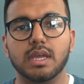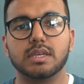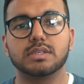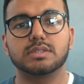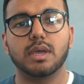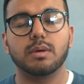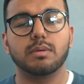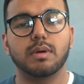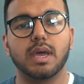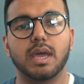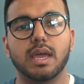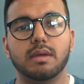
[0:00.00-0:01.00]
So
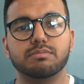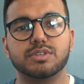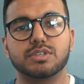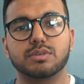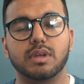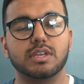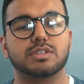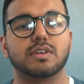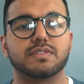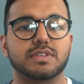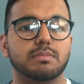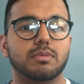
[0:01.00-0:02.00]
just quickly
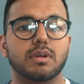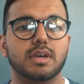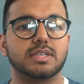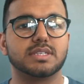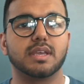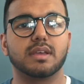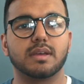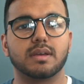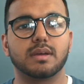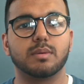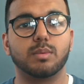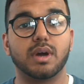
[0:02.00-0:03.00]
sort of summarizing
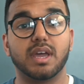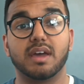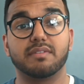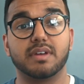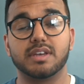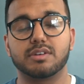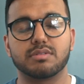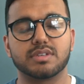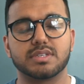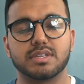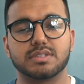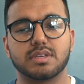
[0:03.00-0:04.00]
why I have an
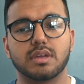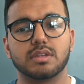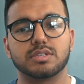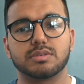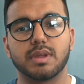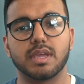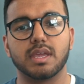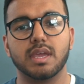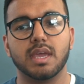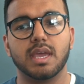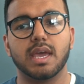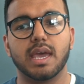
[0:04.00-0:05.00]
interest in surgery.
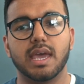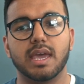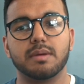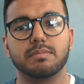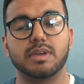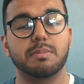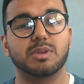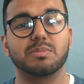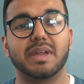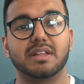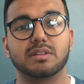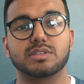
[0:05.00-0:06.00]
Coming to
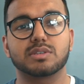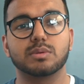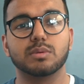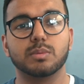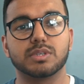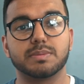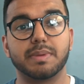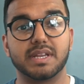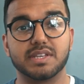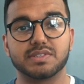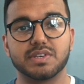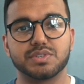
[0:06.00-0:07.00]
medical school was a big
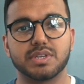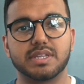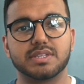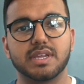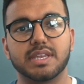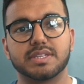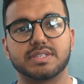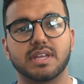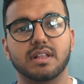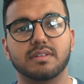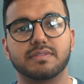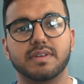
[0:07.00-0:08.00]
decision in
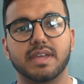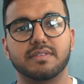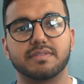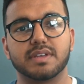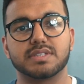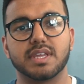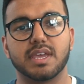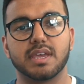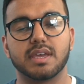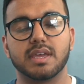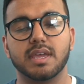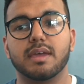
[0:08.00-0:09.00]
itself in first
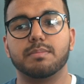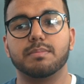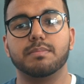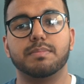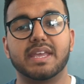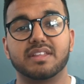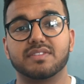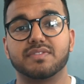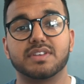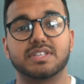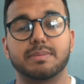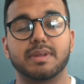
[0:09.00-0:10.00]
year. Being as a
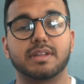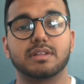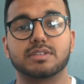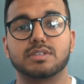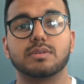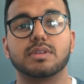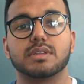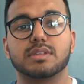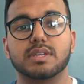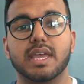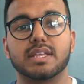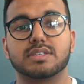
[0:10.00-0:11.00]
first year medical
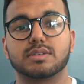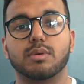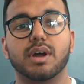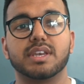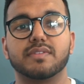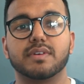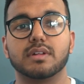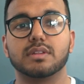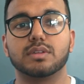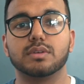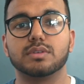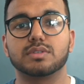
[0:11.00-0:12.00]
student, it's quite
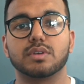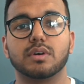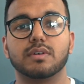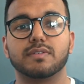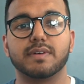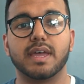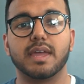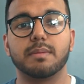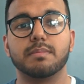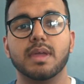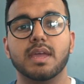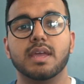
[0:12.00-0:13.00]
difficult to sort
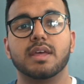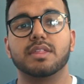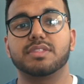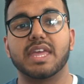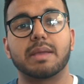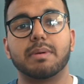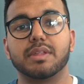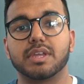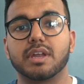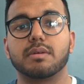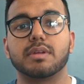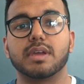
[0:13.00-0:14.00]
of think about the
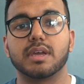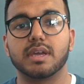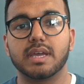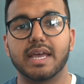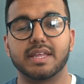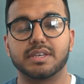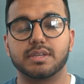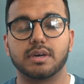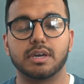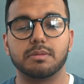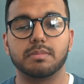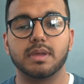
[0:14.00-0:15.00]
career at that
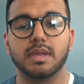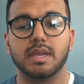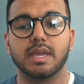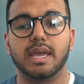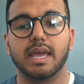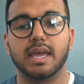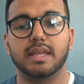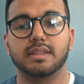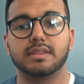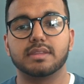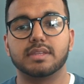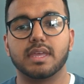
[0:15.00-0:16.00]
time.
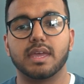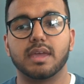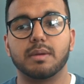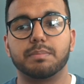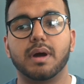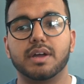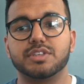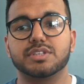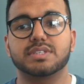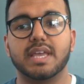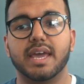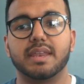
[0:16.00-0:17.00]
But I
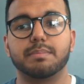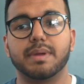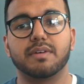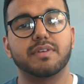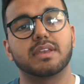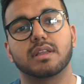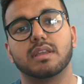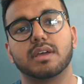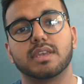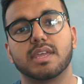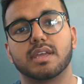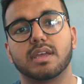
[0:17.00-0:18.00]
just had a bit of
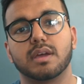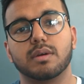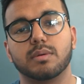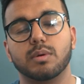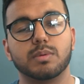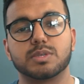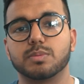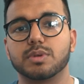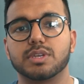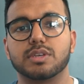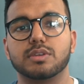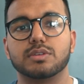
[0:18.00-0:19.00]
inclining, always
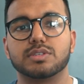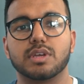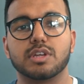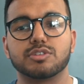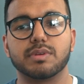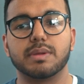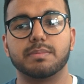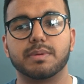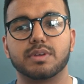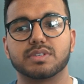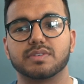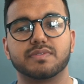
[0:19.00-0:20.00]
wanting to do surgery
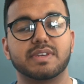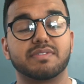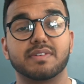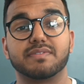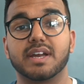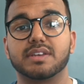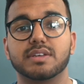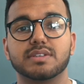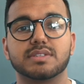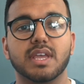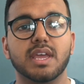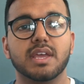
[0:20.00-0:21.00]
because of different
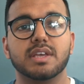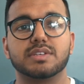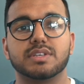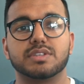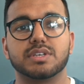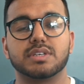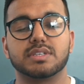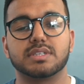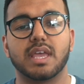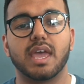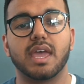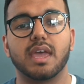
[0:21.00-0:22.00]
factors, such as
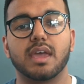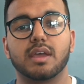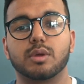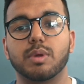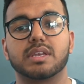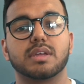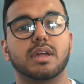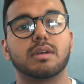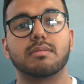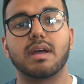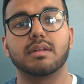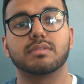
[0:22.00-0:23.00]
a quick
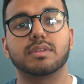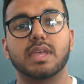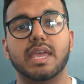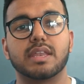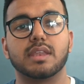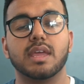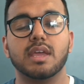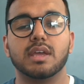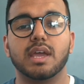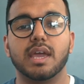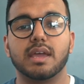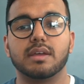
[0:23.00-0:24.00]
turnaround
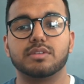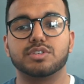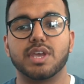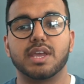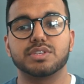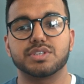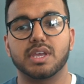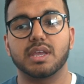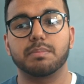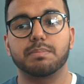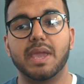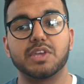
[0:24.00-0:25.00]
in
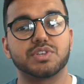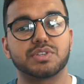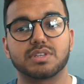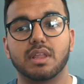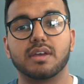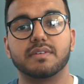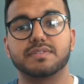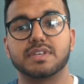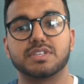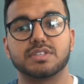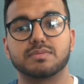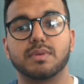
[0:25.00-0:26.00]
changing patients' lives,
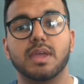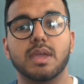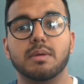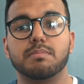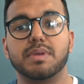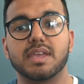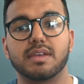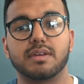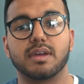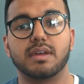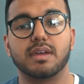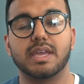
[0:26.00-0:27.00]
such as
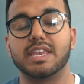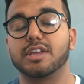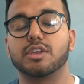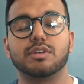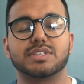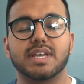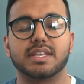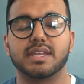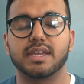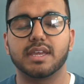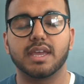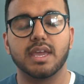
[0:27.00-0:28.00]
being in acute
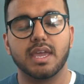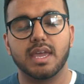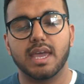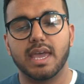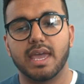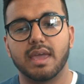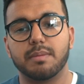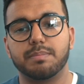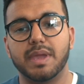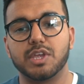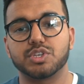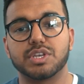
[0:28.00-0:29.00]
setting, a
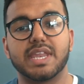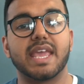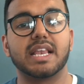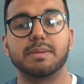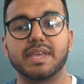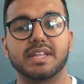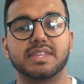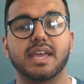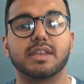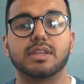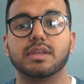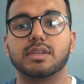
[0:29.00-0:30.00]
patient nearly being
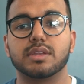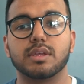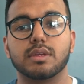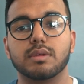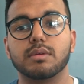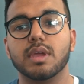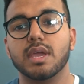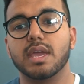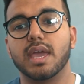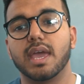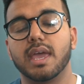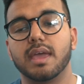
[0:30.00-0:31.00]
dead to
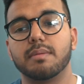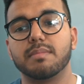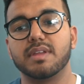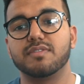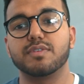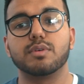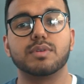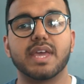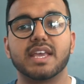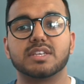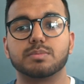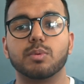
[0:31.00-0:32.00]
in few
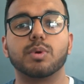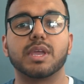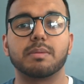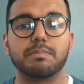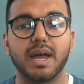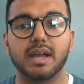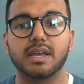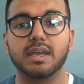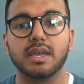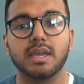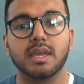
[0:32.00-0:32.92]
days walking back,